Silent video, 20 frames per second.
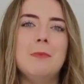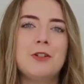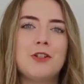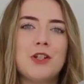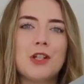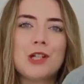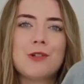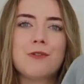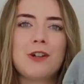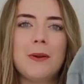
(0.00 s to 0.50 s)

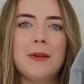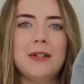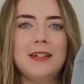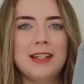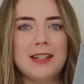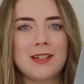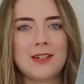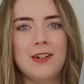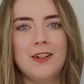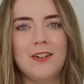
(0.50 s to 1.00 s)
Just throwing
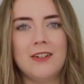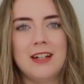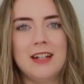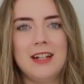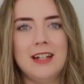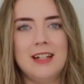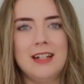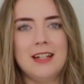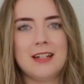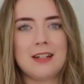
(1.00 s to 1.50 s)
this on
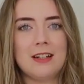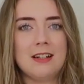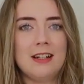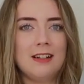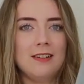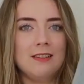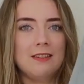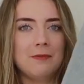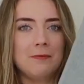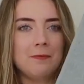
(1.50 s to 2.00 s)
is
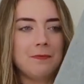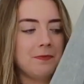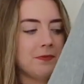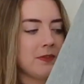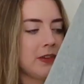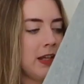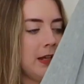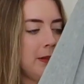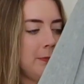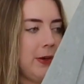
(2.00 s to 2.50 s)

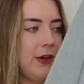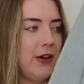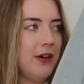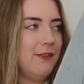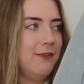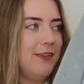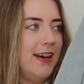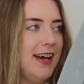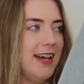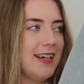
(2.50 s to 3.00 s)

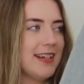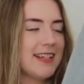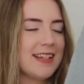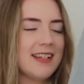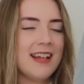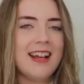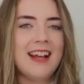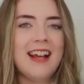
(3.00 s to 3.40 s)
perfect,